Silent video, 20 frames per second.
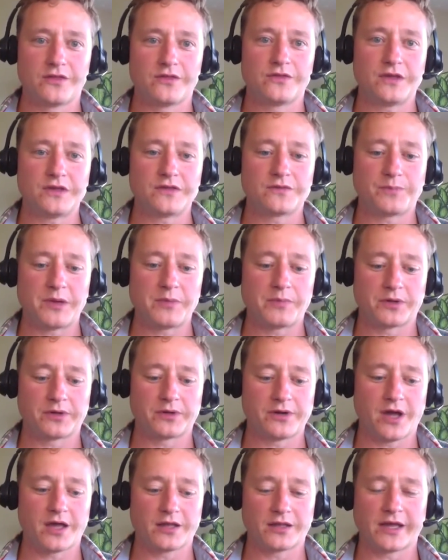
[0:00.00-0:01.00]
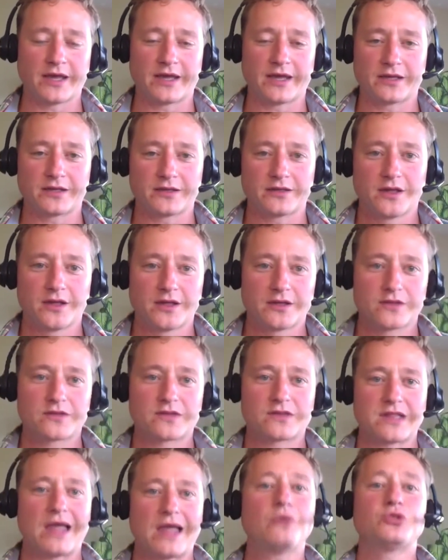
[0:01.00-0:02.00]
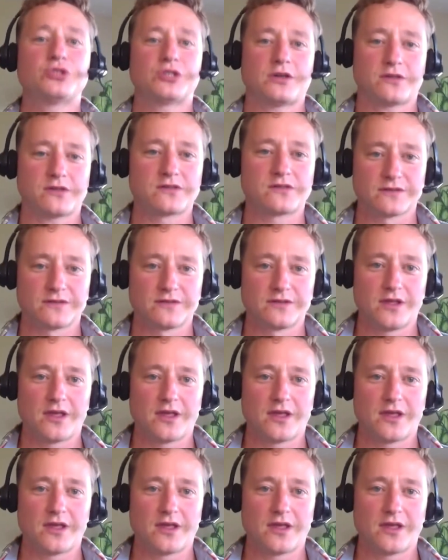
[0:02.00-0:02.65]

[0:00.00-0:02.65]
These people are not like slouches.